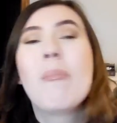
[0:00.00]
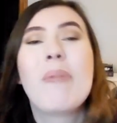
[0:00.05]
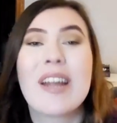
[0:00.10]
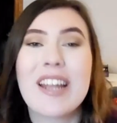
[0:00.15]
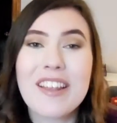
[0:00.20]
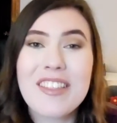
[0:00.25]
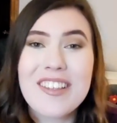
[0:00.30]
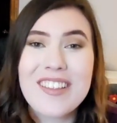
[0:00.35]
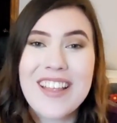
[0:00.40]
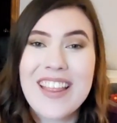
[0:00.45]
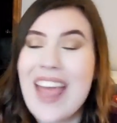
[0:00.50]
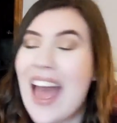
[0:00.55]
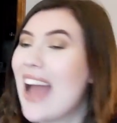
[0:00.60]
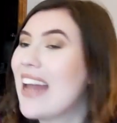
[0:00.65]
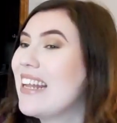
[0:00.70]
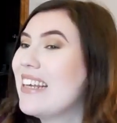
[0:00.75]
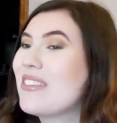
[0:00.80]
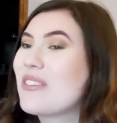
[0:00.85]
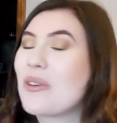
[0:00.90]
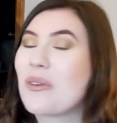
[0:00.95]
But other than
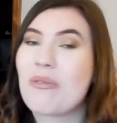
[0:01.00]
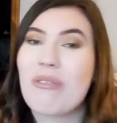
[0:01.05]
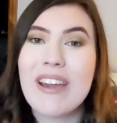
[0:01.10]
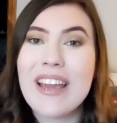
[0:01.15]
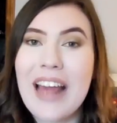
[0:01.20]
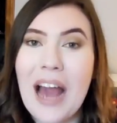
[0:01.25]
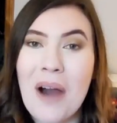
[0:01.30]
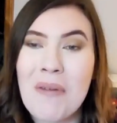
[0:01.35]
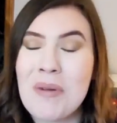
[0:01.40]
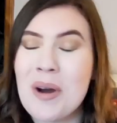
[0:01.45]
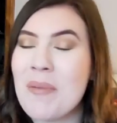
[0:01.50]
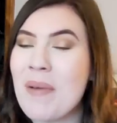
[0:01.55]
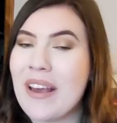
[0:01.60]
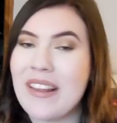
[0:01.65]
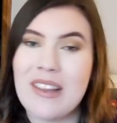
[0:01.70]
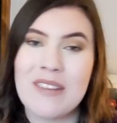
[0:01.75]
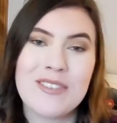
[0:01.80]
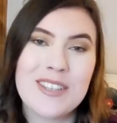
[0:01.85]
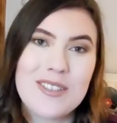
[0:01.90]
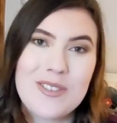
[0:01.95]
that, it's a great album.
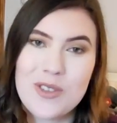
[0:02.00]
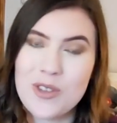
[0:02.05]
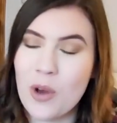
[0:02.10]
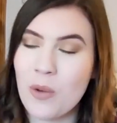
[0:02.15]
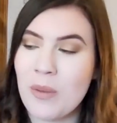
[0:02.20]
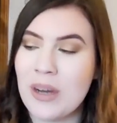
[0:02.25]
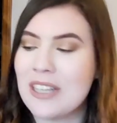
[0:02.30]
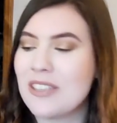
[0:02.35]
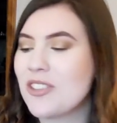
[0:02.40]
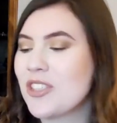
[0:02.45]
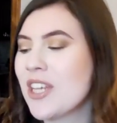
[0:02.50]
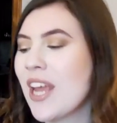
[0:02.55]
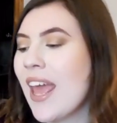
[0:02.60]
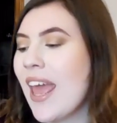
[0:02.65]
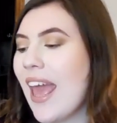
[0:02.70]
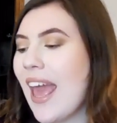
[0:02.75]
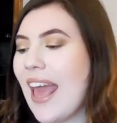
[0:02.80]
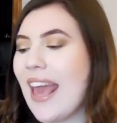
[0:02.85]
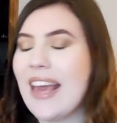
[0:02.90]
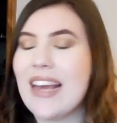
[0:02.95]
I love it so much,
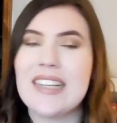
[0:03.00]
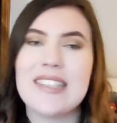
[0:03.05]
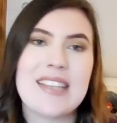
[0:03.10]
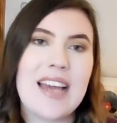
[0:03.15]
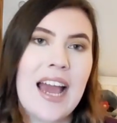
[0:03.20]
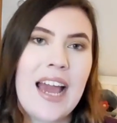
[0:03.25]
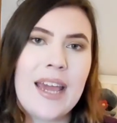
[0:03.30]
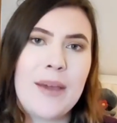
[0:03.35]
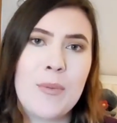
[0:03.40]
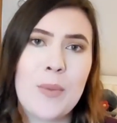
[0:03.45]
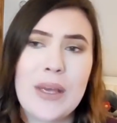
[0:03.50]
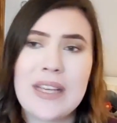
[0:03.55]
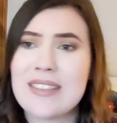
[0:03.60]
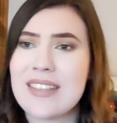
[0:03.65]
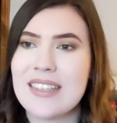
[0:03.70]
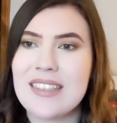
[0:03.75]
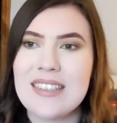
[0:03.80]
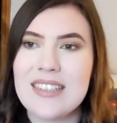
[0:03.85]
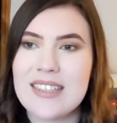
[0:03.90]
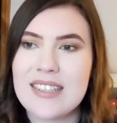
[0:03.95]
and I'm
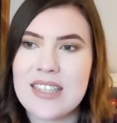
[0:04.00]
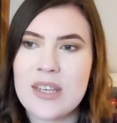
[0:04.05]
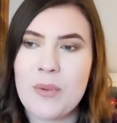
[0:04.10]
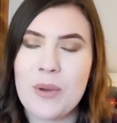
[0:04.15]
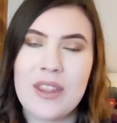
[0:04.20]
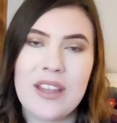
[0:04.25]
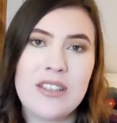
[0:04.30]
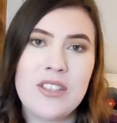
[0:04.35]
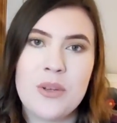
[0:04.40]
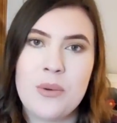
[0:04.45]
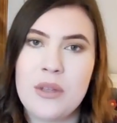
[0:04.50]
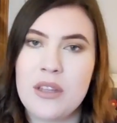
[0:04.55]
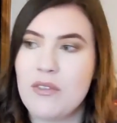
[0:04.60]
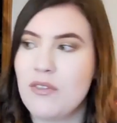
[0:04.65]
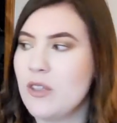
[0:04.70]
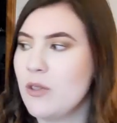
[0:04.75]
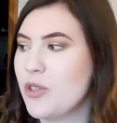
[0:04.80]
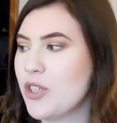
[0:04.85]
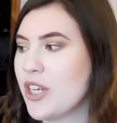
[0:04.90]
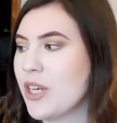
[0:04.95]
excited to see what they do in the
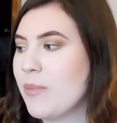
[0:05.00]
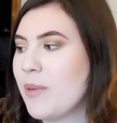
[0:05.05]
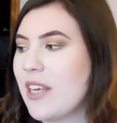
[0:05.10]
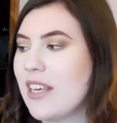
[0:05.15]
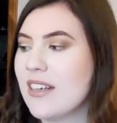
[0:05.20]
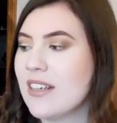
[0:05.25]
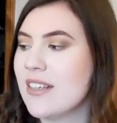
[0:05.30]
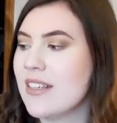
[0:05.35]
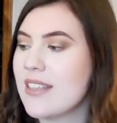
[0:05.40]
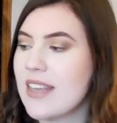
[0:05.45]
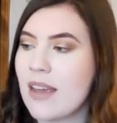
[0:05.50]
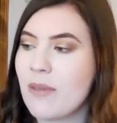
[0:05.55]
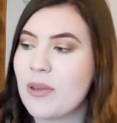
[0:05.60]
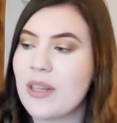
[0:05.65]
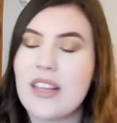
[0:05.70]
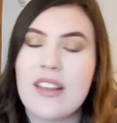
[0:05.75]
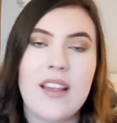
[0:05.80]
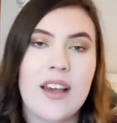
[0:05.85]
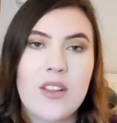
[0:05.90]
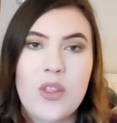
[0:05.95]
future because I
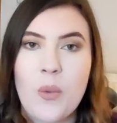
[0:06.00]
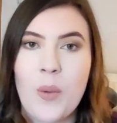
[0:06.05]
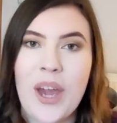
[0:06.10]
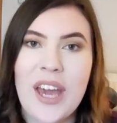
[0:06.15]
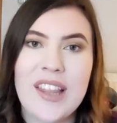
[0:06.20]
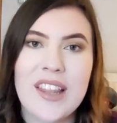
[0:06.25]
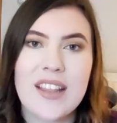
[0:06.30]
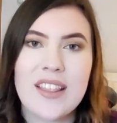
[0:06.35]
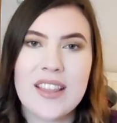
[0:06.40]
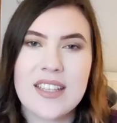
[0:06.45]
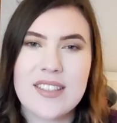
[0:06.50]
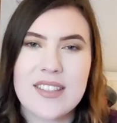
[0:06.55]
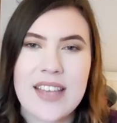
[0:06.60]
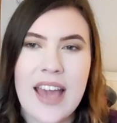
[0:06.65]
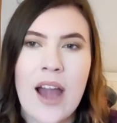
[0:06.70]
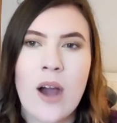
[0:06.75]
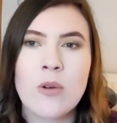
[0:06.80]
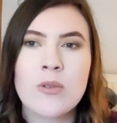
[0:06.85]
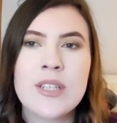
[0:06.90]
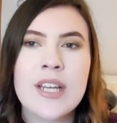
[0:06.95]
really like the way that the
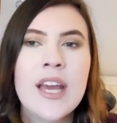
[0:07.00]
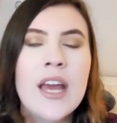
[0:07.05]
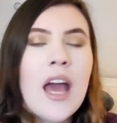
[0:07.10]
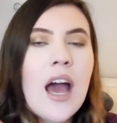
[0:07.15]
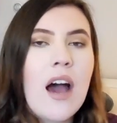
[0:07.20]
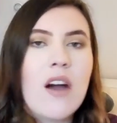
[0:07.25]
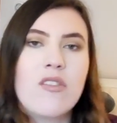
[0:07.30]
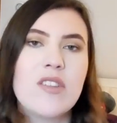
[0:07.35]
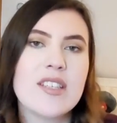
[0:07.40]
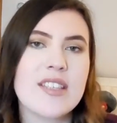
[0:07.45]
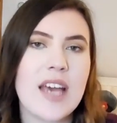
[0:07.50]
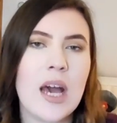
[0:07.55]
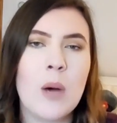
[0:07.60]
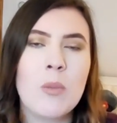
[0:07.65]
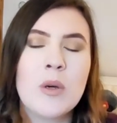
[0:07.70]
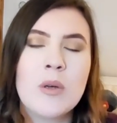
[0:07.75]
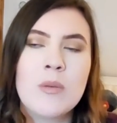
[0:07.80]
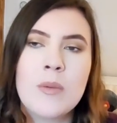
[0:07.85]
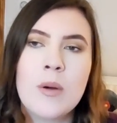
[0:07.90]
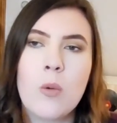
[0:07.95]
sound of this
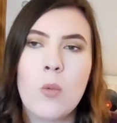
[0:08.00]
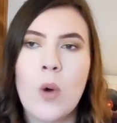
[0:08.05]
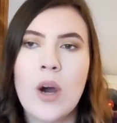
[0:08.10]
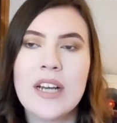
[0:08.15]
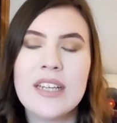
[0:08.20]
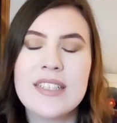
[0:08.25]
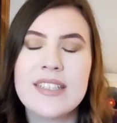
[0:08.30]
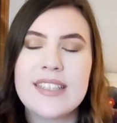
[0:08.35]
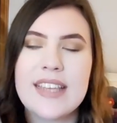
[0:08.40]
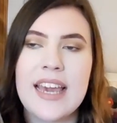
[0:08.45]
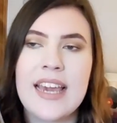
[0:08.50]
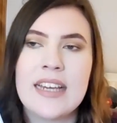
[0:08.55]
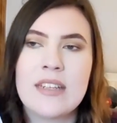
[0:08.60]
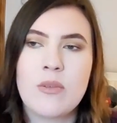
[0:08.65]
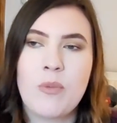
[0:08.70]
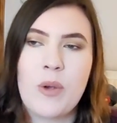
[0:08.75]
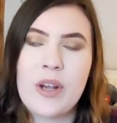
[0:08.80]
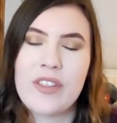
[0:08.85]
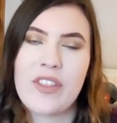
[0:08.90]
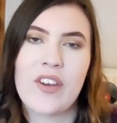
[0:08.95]
album was
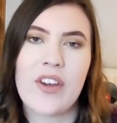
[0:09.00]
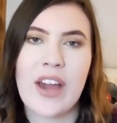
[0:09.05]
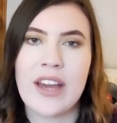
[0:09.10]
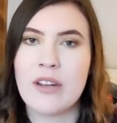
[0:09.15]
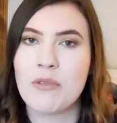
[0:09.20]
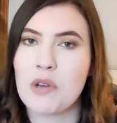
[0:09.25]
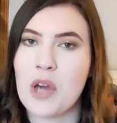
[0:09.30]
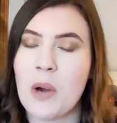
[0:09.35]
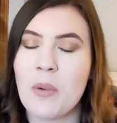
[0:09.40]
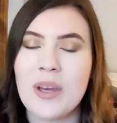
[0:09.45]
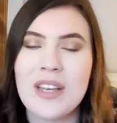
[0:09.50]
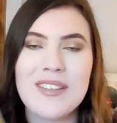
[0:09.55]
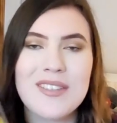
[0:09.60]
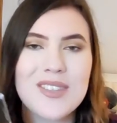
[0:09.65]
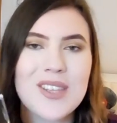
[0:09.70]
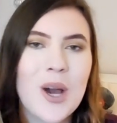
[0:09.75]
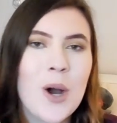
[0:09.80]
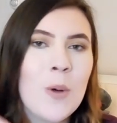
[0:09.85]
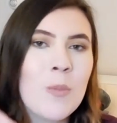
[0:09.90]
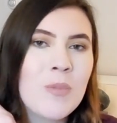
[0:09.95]
and where they're kind of going.
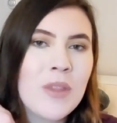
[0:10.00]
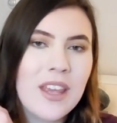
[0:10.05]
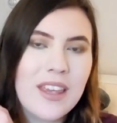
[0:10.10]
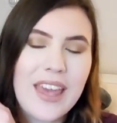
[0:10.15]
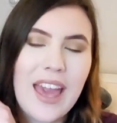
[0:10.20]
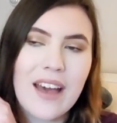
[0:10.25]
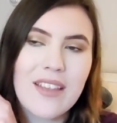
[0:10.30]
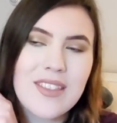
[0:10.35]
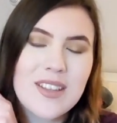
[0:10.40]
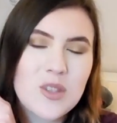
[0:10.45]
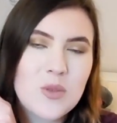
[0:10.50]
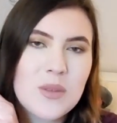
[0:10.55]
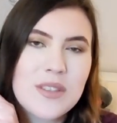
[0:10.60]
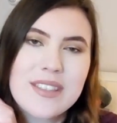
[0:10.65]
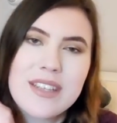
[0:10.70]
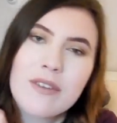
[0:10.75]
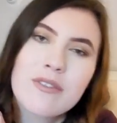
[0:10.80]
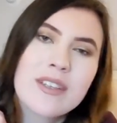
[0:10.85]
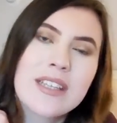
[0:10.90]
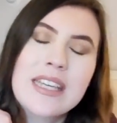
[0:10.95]
So yeah, this
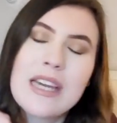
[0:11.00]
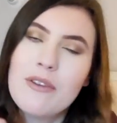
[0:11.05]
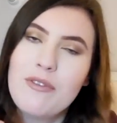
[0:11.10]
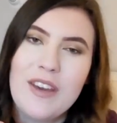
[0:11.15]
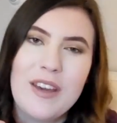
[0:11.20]
was definitely a